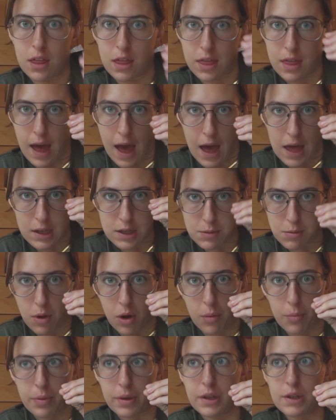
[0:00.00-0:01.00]
that
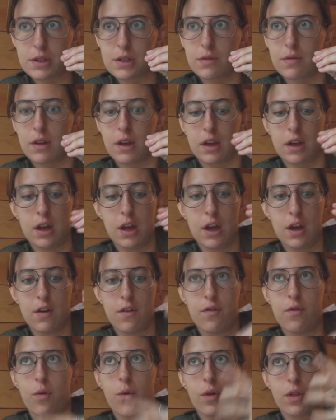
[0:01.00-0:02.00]
small piece of it
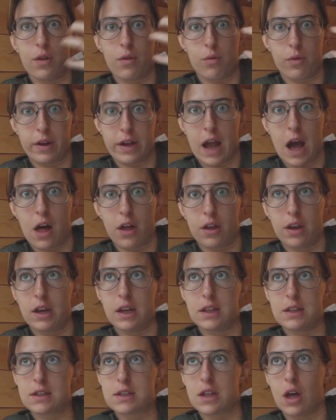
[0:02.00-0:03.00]
for the reality
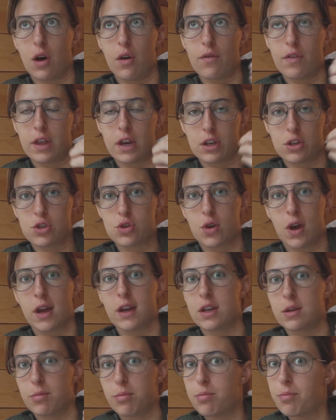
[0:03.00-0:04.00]
itself that it's
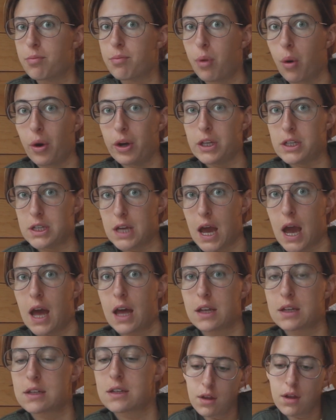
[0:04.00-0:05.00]
trying to point
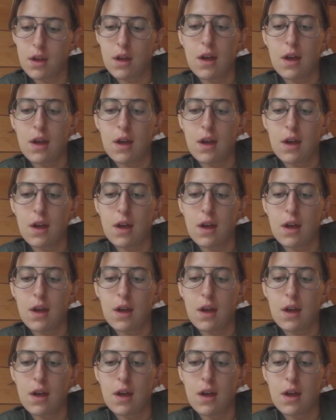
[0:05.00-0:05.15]
at.